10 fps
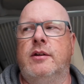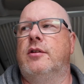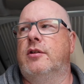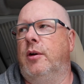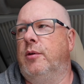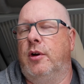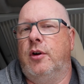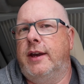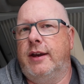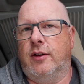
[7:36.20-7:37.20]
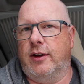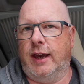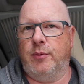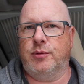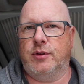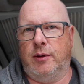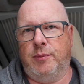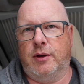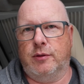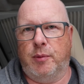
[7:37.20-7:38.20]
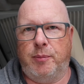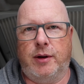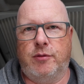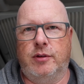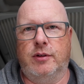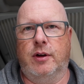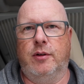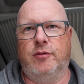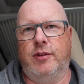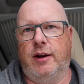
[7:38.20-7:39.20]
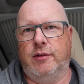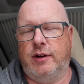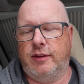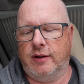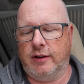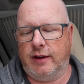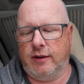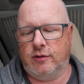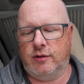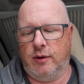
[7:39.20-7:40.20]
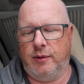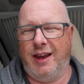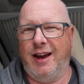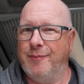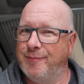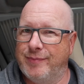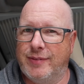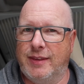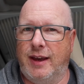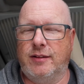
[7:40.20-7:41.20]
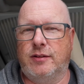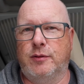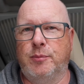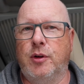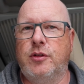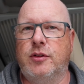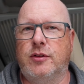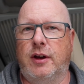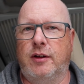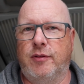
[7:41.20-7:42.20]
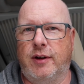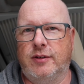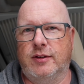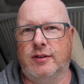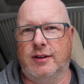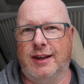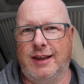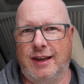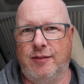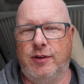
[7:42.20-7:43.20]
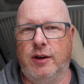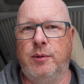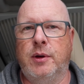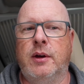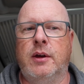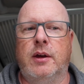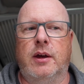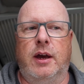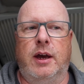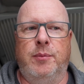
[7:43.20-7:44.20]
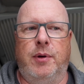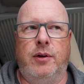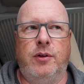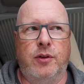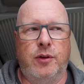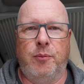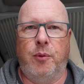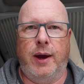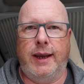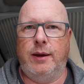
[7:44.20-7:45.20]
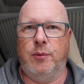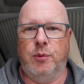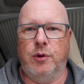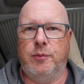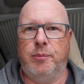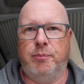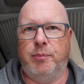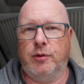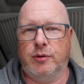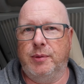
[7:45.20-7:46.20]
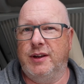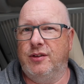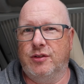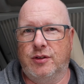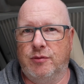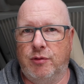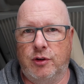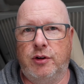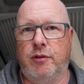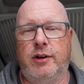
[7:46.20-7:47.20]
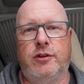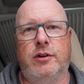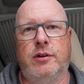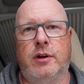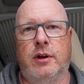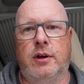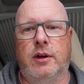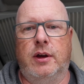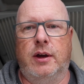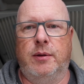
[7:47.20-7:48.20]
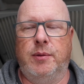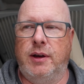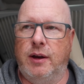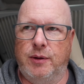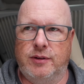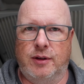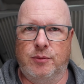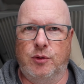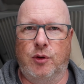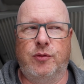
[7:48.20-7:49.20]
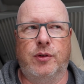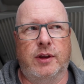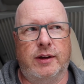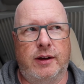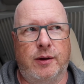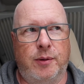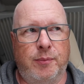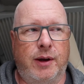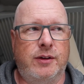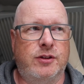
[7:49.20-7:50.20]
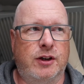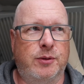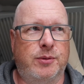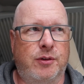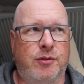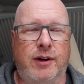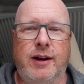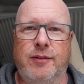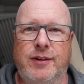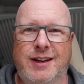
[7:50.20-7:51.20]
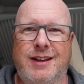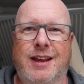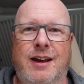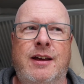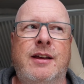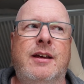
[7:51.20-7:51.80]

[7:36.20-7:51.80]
just go and hook in on a campsite because my batteries are going flat or anything like that. So yeah, that's as much as advice as I can give you. Another way would possibly just to run your engine. I know it sounds awful, and I know in my circumstance right now, if I did that,